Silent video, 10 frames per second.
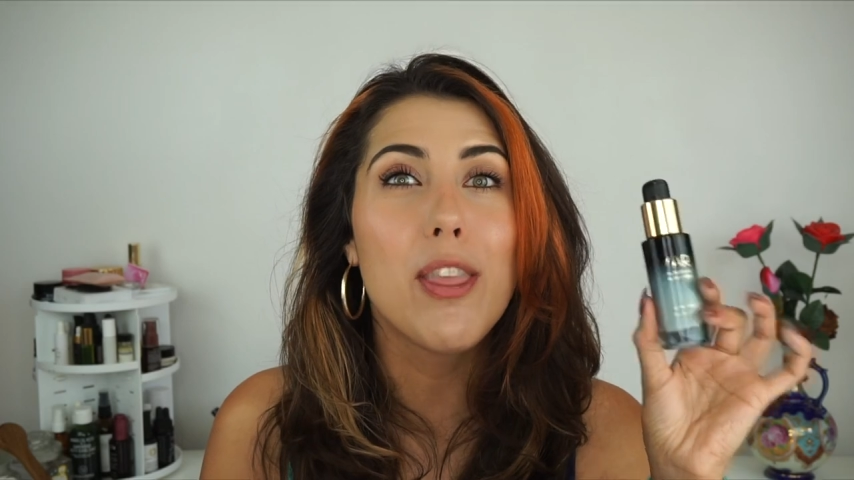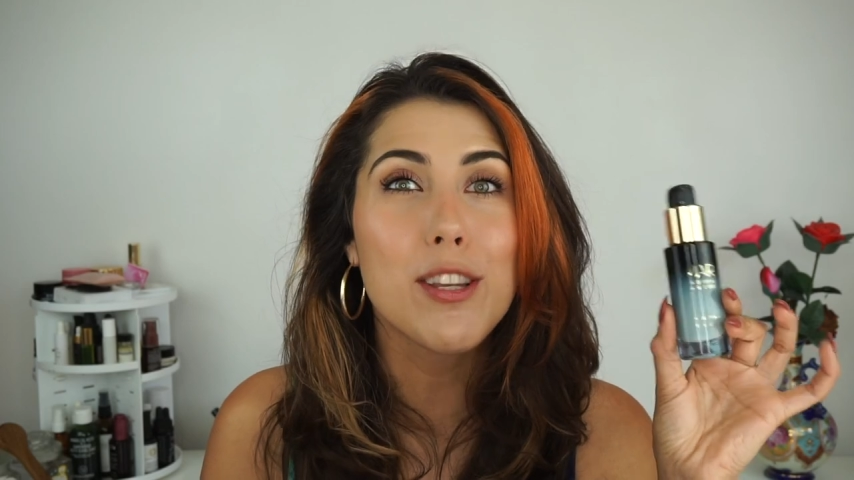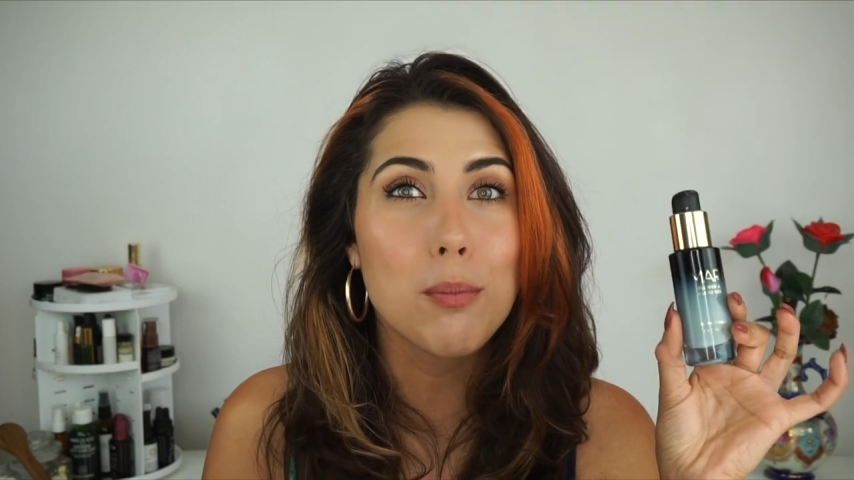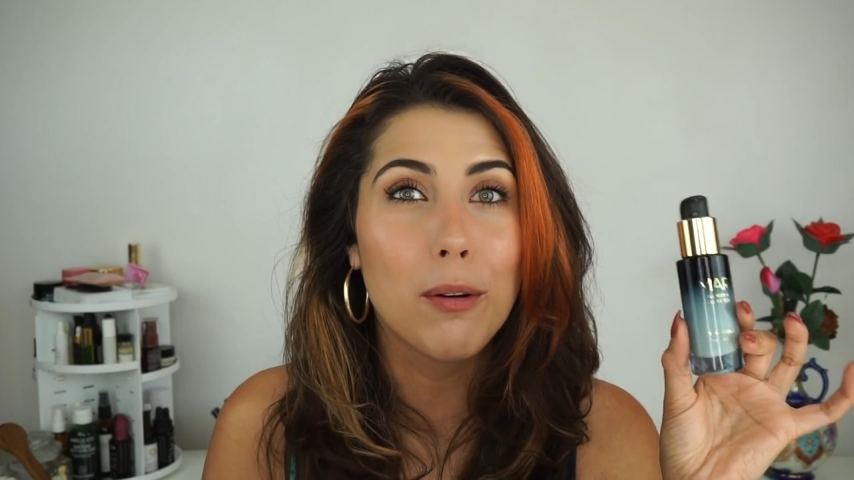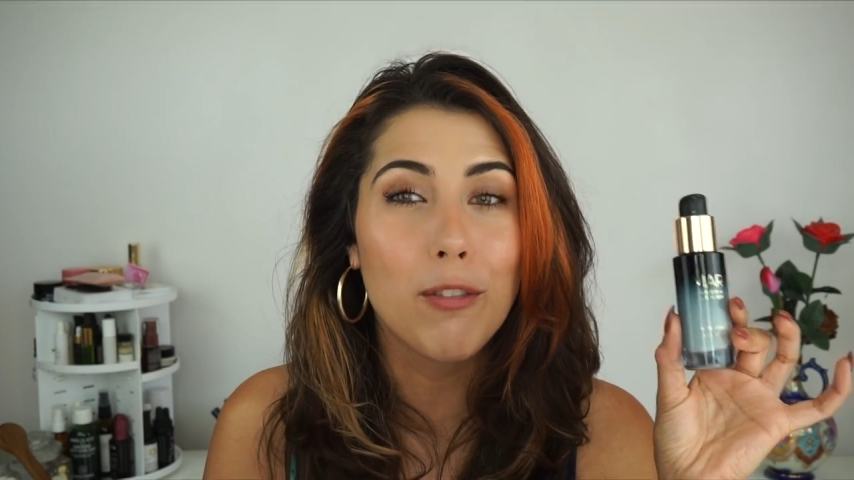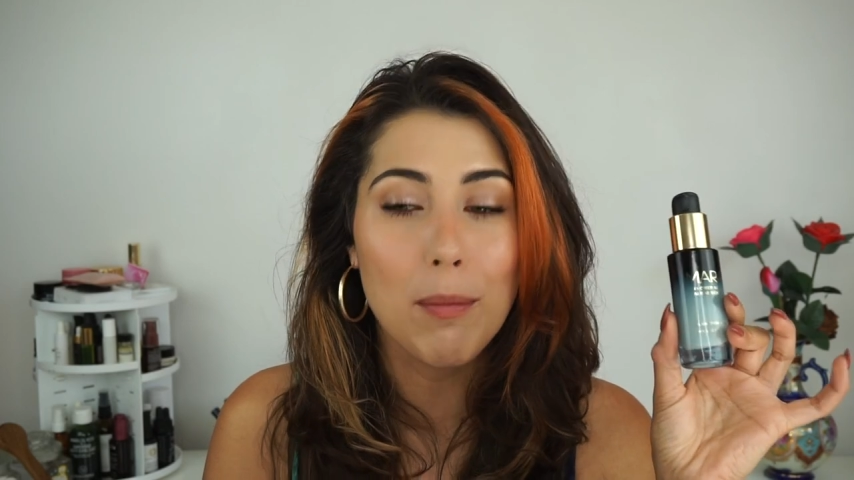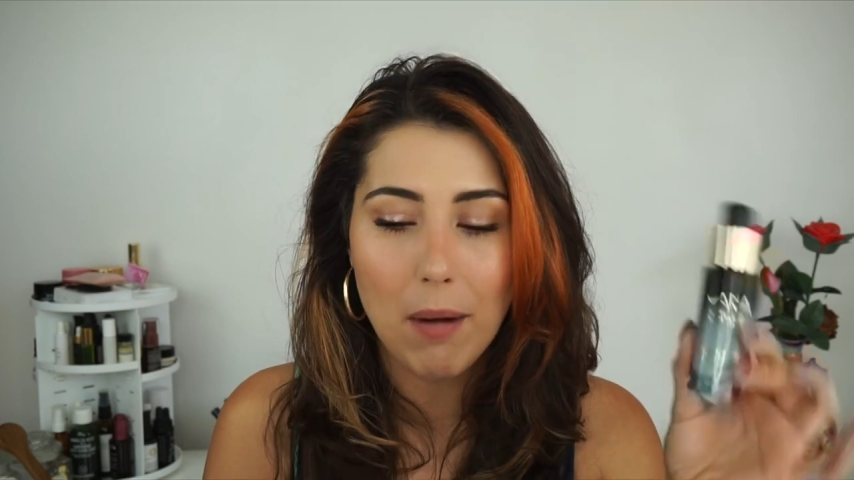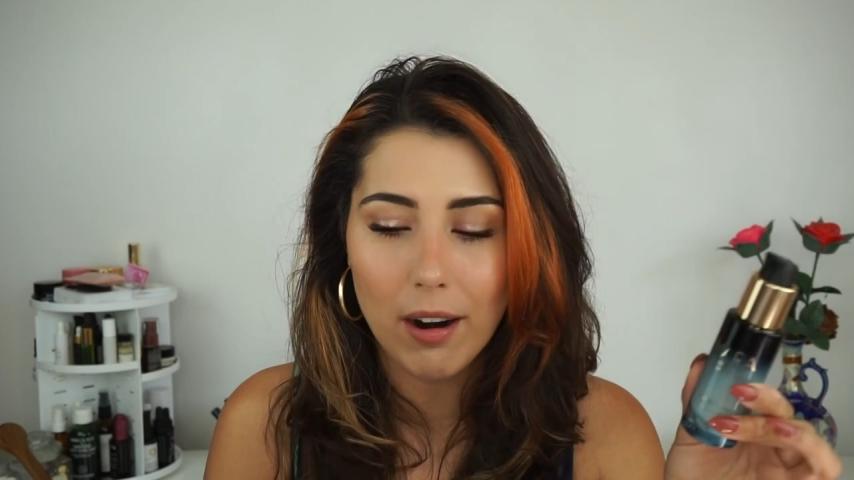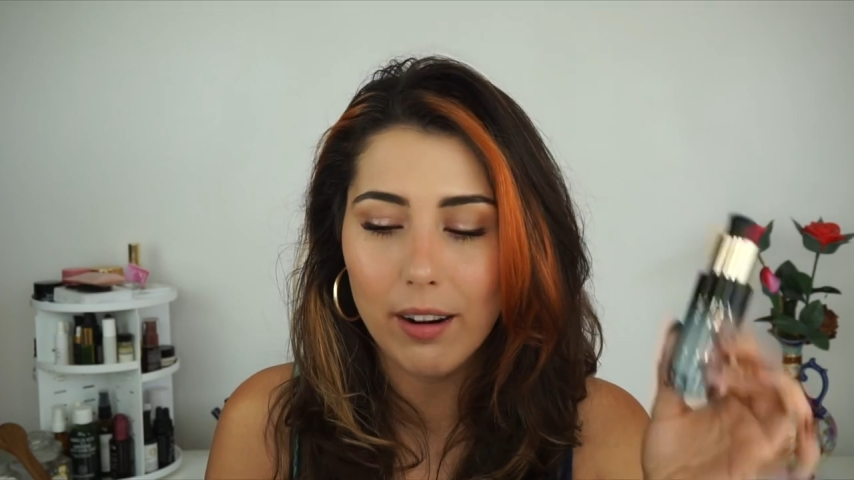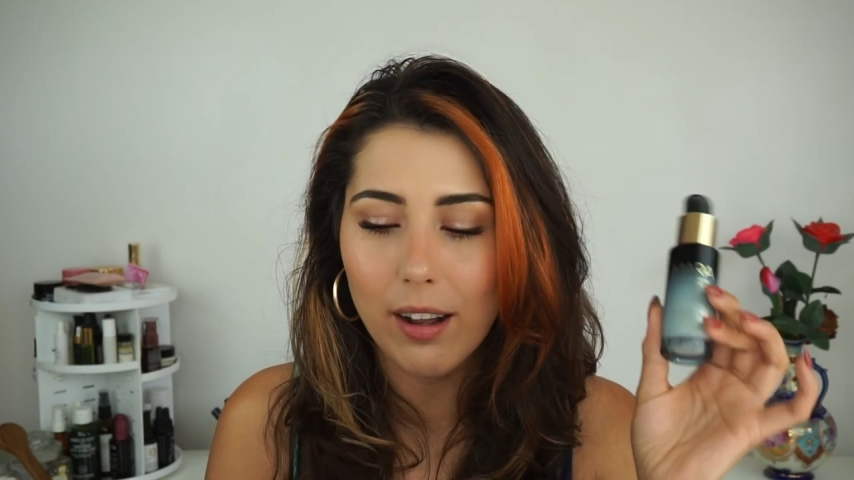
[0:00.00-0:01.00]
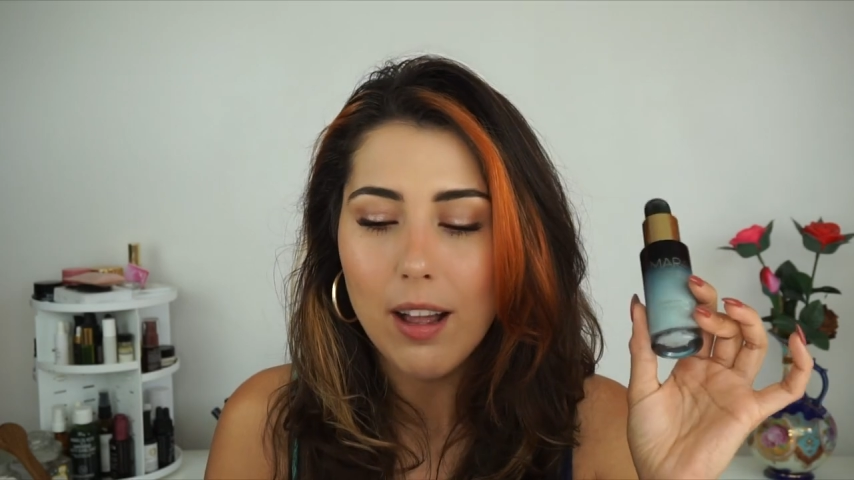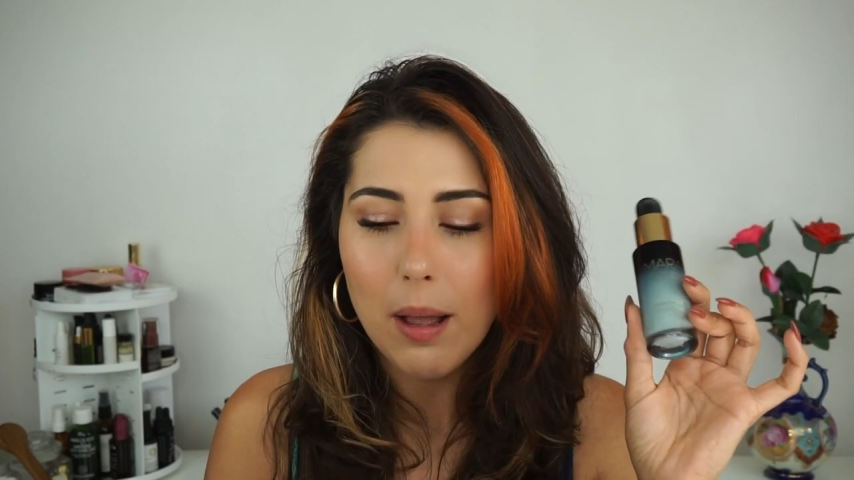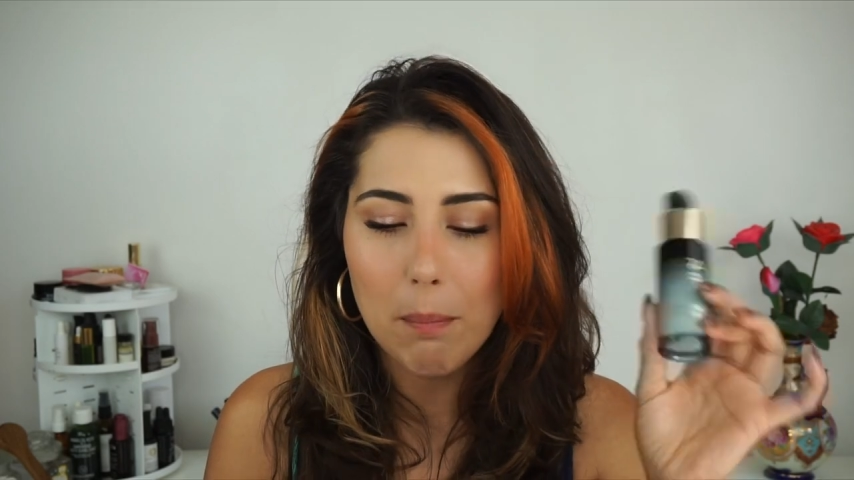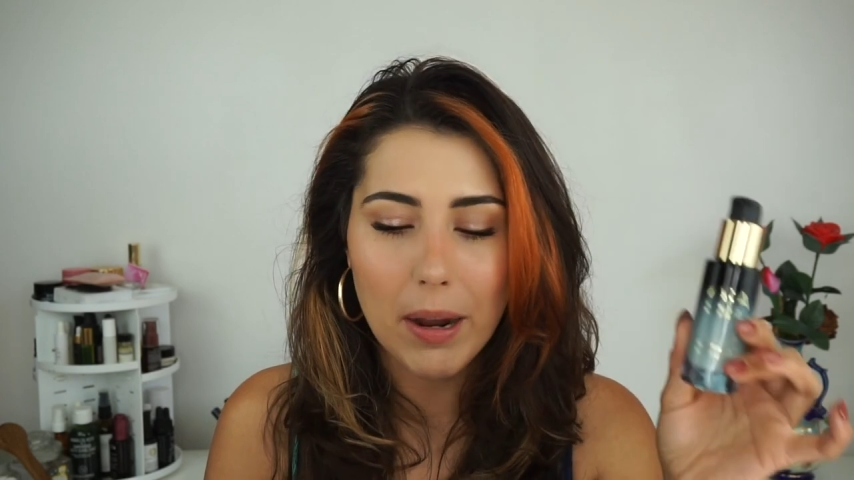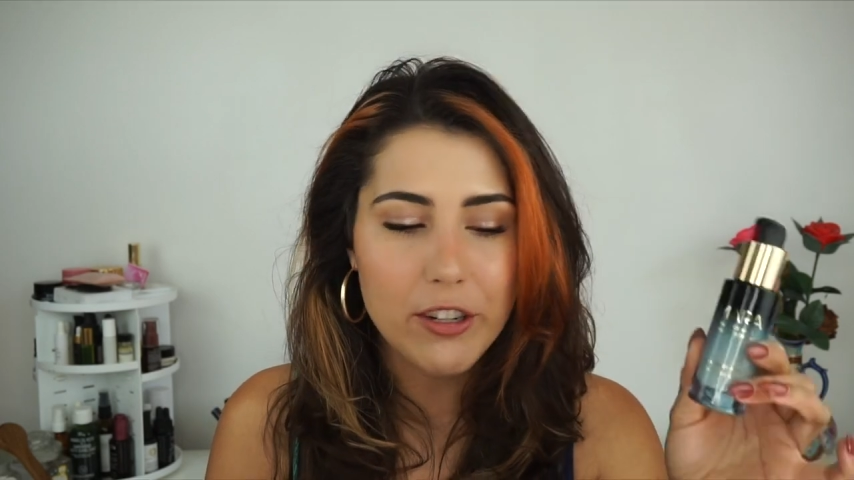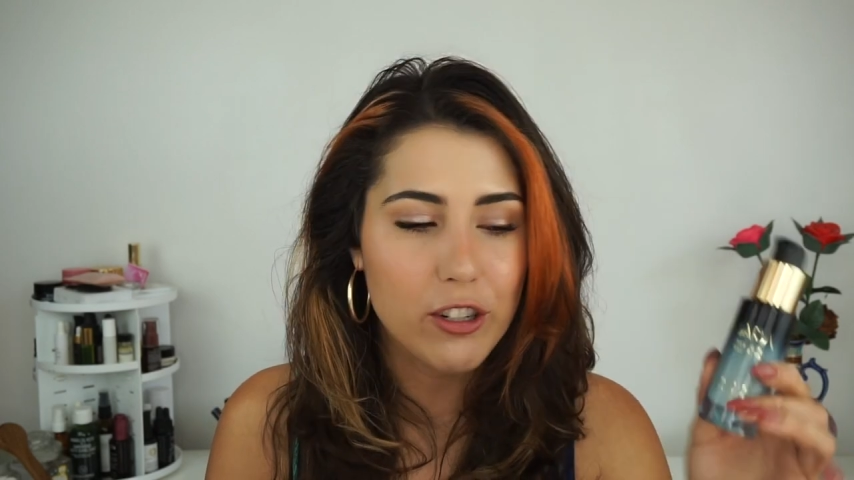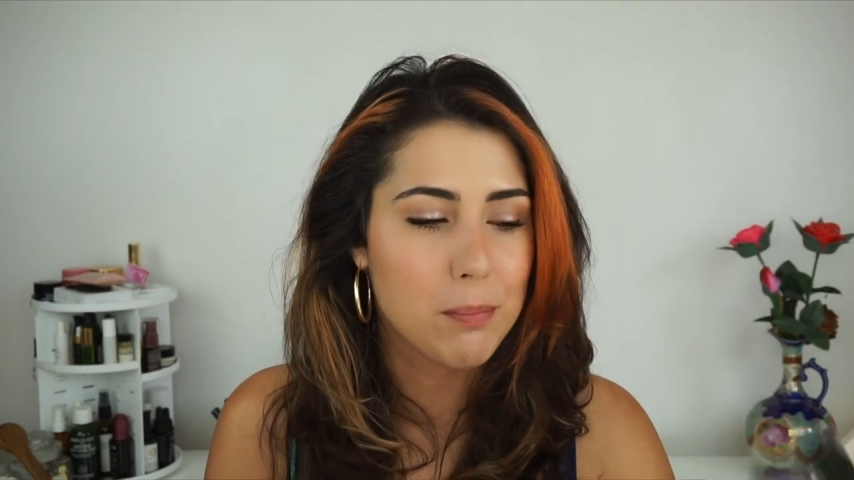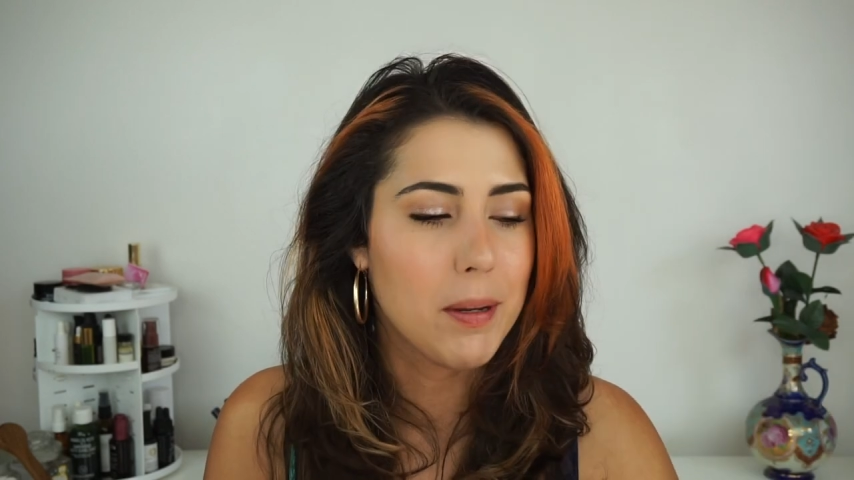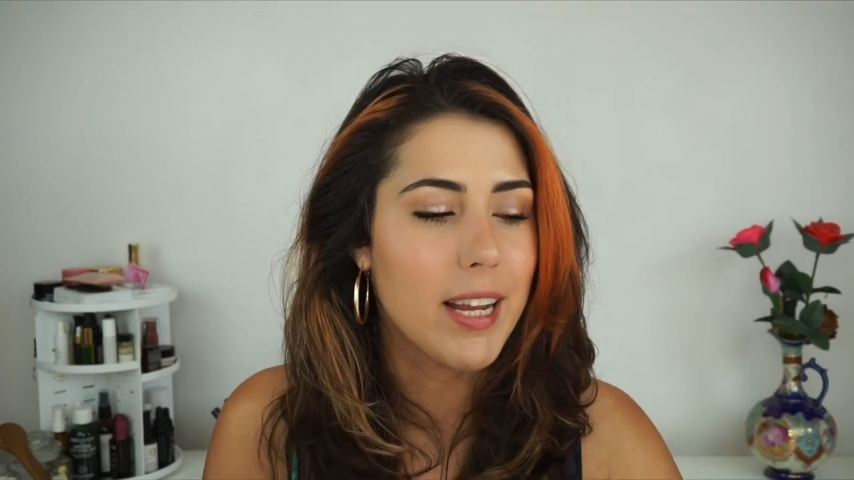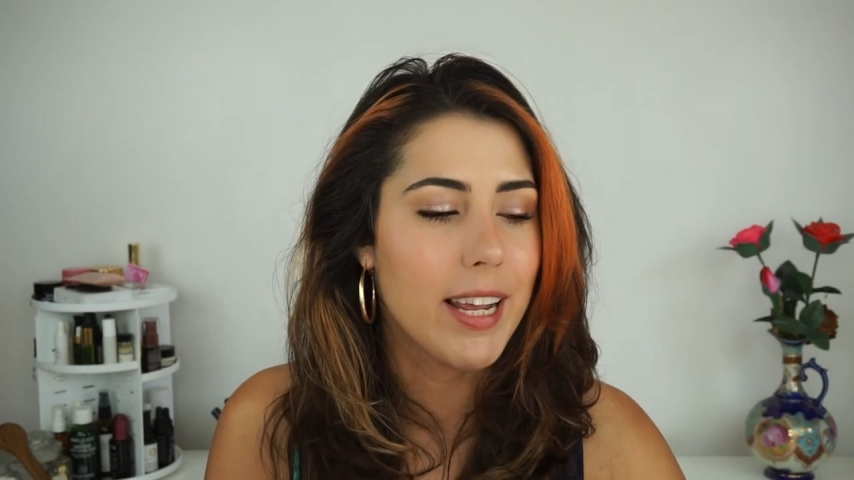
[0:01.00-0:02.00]
this one from Mara might
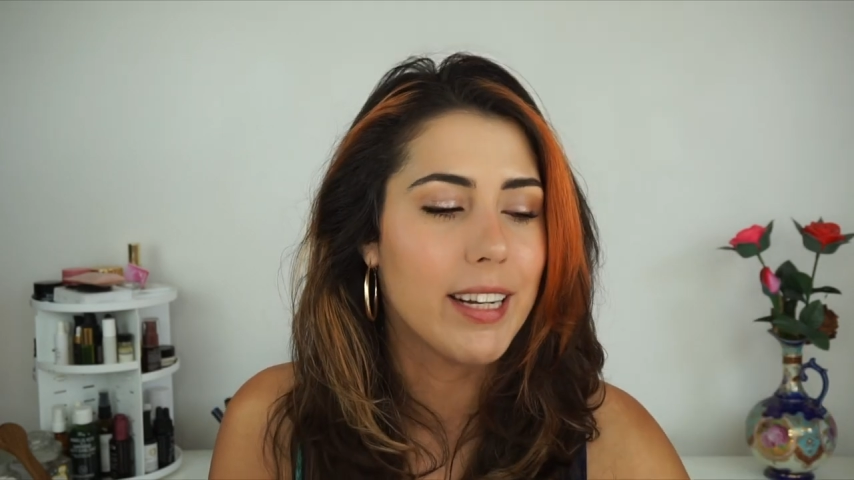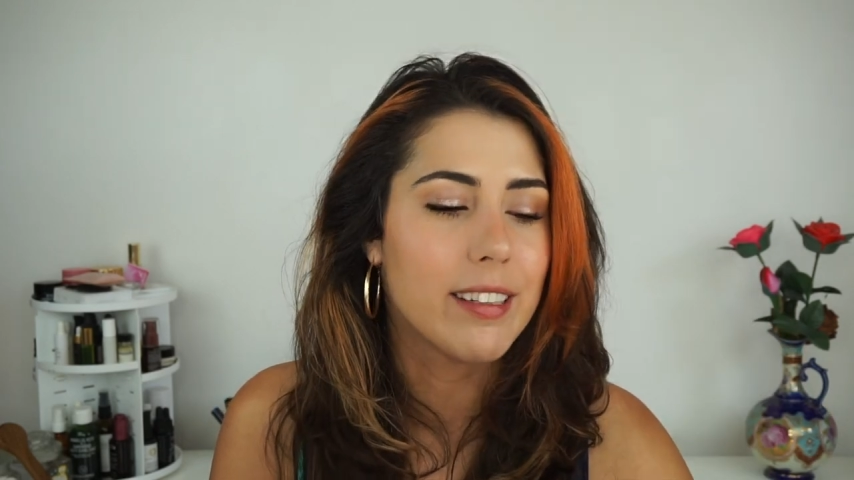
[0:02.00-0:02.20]
just be it.